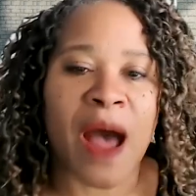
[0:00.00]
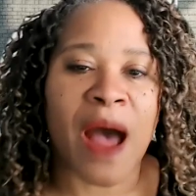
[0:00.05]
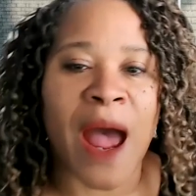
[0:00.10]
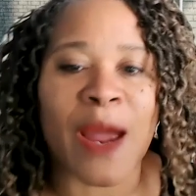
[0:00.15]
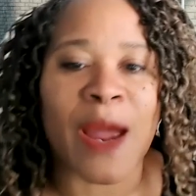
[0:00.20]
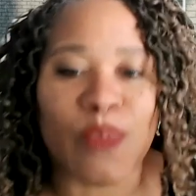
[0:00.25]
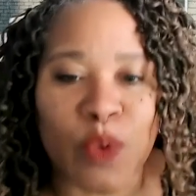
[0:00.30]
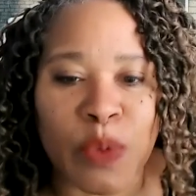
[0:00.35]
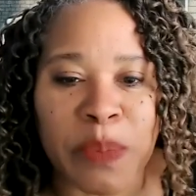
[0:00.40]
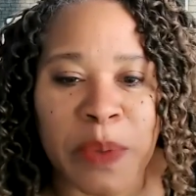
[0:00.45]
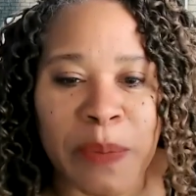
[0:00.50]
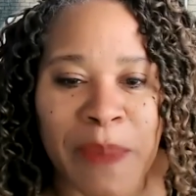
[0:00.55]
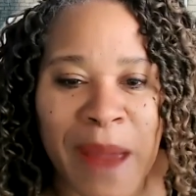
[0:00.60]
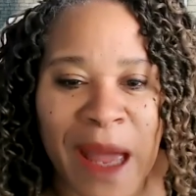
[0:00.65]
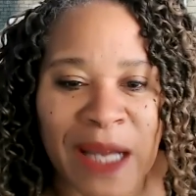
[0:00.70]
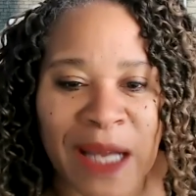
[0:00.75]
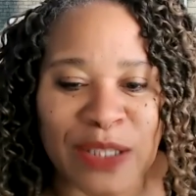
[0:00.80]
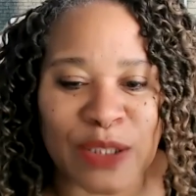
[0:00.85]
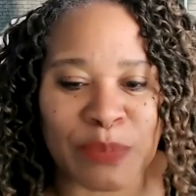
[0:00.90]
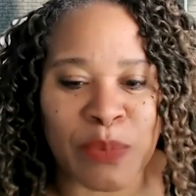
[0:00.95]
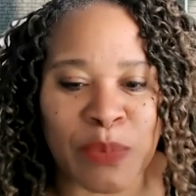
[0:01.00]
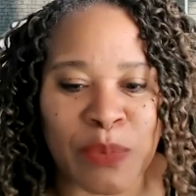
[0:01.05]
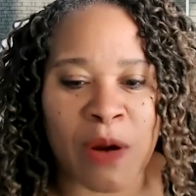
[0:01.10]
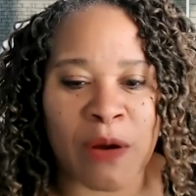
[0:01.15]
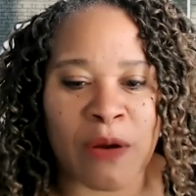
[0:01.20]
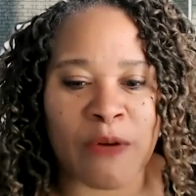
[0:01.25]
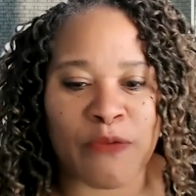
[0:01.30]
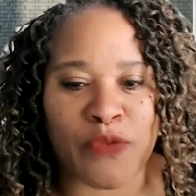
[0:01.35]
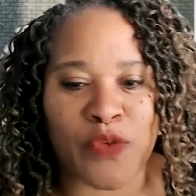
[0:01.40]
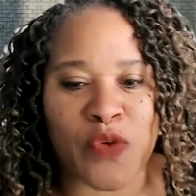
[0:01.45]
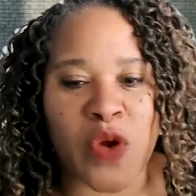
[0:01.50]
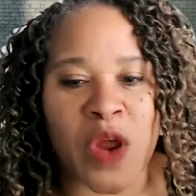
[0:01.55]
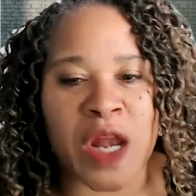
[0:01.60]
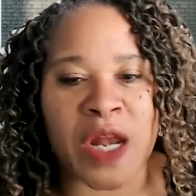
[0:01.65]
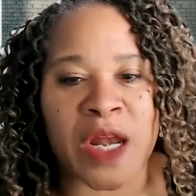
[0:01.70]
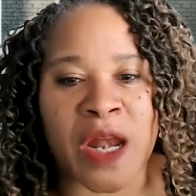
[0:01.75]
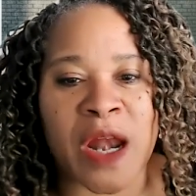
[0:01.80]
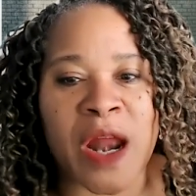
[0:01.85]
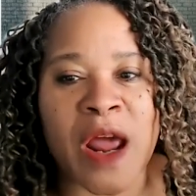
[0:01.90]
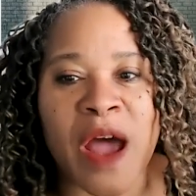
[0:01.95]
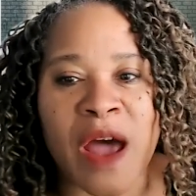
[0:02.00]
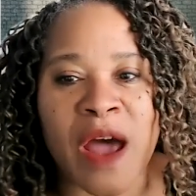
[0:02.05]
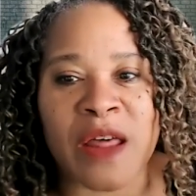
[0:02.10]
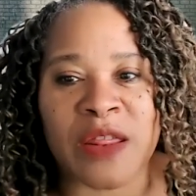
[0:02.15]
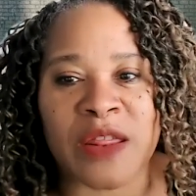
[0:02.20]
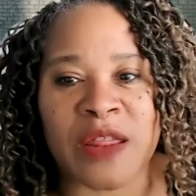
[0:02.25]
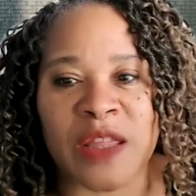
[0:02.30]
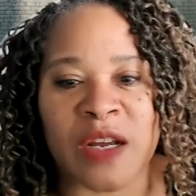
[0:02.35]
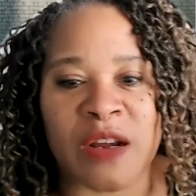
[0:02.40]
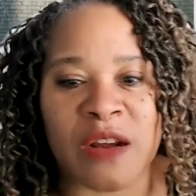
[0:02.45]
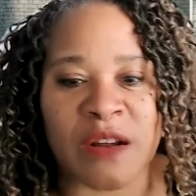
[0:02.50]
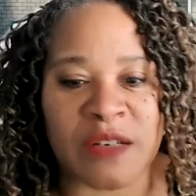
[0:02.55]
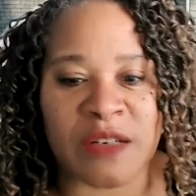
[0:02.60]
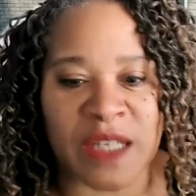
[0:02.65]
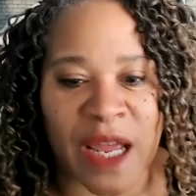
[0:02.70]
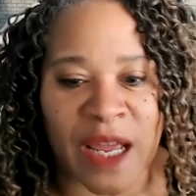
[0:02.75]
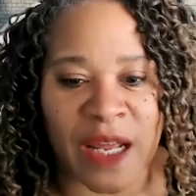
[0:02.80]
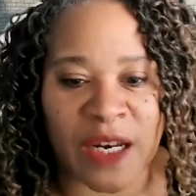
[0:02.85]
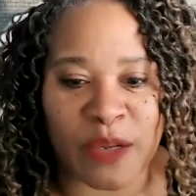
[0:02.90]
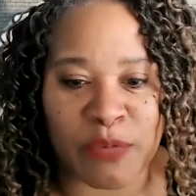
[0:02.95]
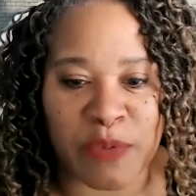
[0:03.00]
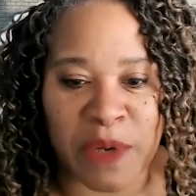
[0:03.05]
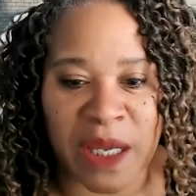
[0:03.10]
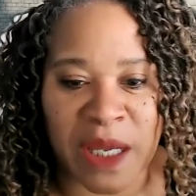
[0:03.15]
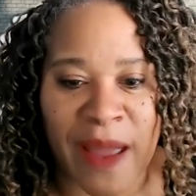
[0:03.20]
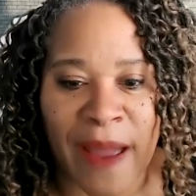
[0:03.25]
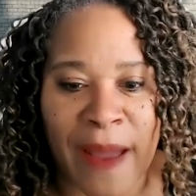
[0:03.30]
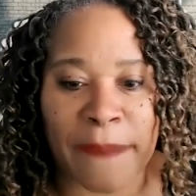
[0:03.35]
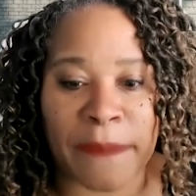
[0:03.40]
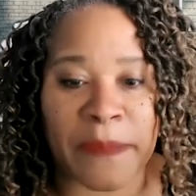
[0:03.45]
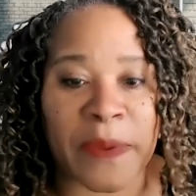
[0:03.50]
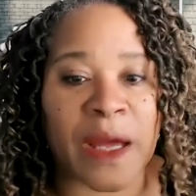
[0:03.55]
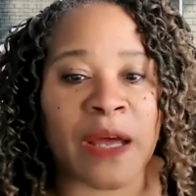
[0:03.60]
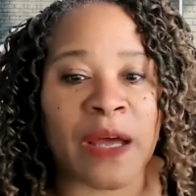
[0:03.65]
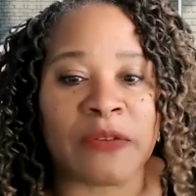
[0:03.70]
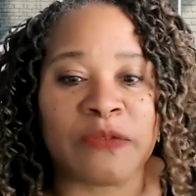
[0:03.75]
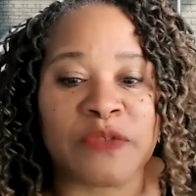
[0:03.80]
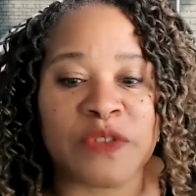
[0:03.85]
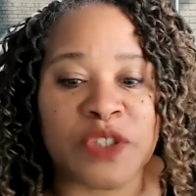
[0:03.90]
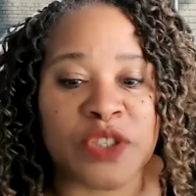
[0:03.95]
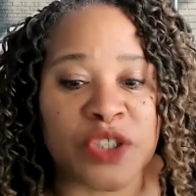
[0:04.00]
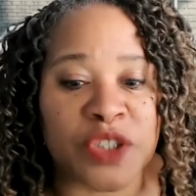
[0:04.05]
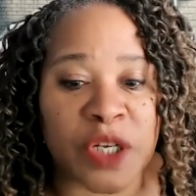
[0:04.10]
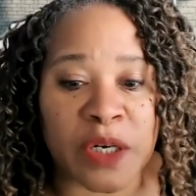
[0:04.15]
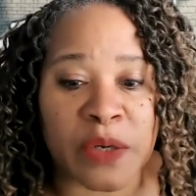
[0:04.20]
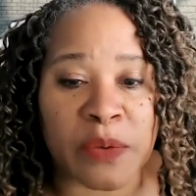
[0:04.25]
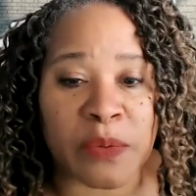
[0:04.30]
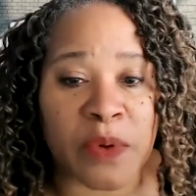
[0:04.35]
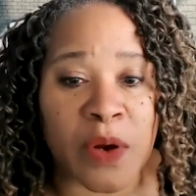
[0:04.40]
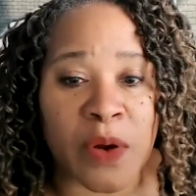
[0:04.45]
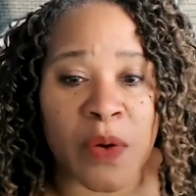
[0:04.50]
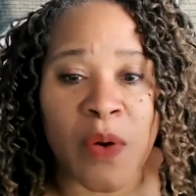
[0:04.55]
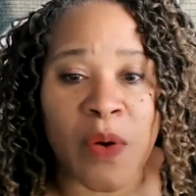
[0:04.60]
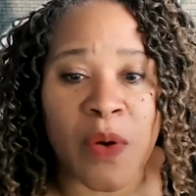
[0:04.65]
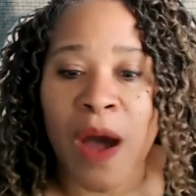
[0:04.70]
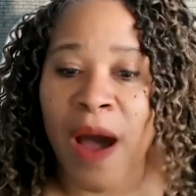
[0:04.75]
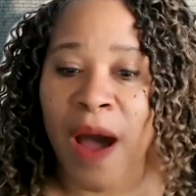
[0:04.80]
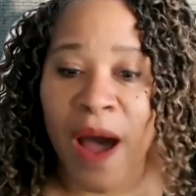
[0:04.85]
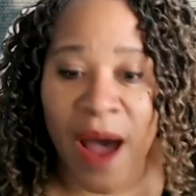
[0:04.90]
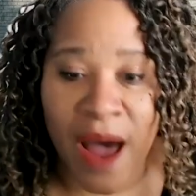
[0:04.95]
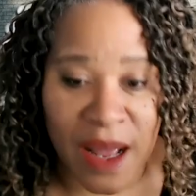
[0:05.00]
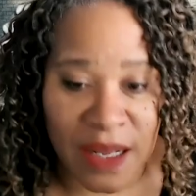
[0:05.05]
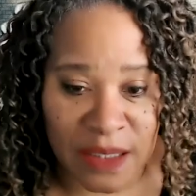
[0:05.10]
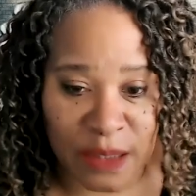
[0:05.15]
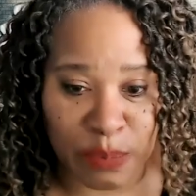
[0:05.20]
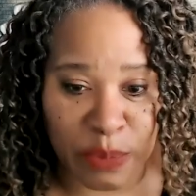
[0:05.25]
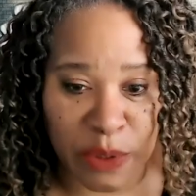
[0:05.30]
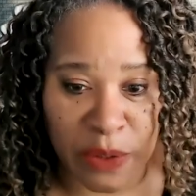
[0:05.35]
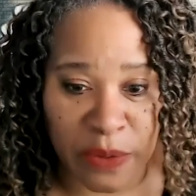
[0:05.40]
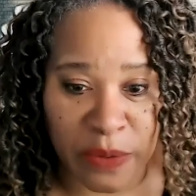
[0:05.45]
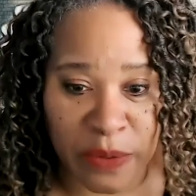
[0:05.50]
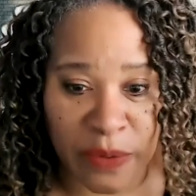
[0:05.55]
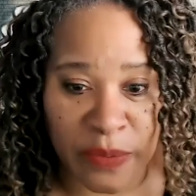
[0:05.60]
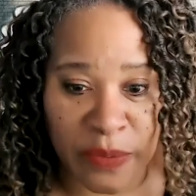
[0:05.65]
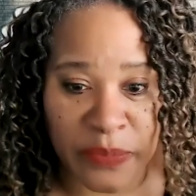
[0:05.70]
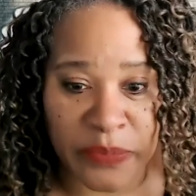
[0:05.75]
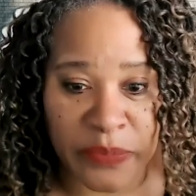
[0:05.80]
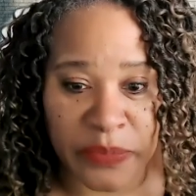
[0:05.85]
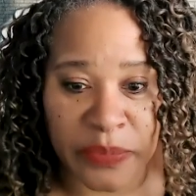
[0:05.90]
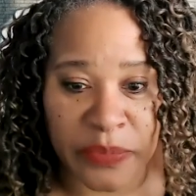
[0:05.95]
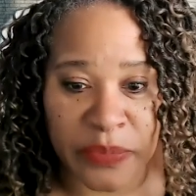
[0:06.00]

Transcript: I will be back tomorrow for another daily recap of General Hospital.